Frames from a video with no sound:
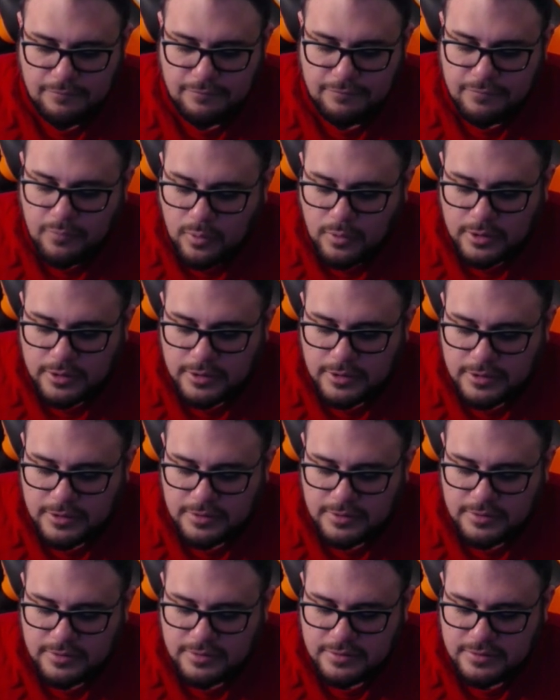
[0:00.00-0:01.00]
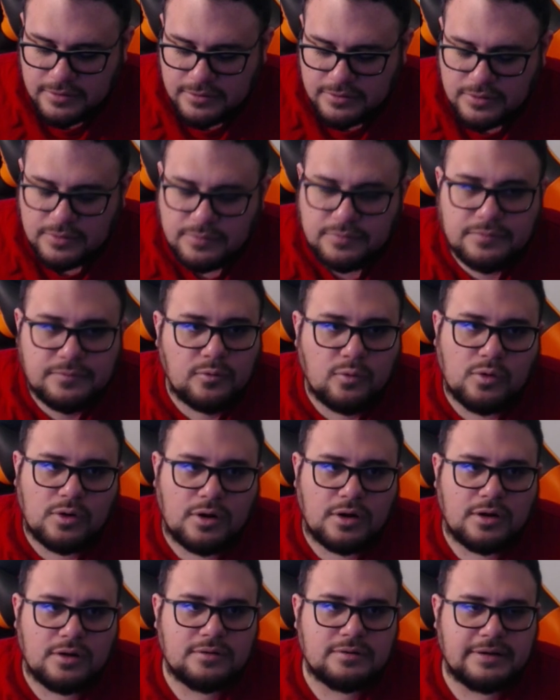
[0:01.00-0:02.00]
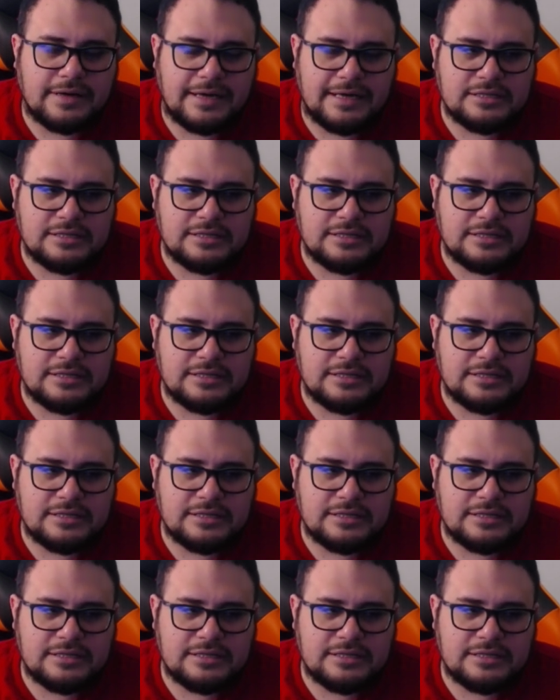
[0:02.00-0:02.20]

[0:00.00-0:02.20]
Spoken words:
for the Fool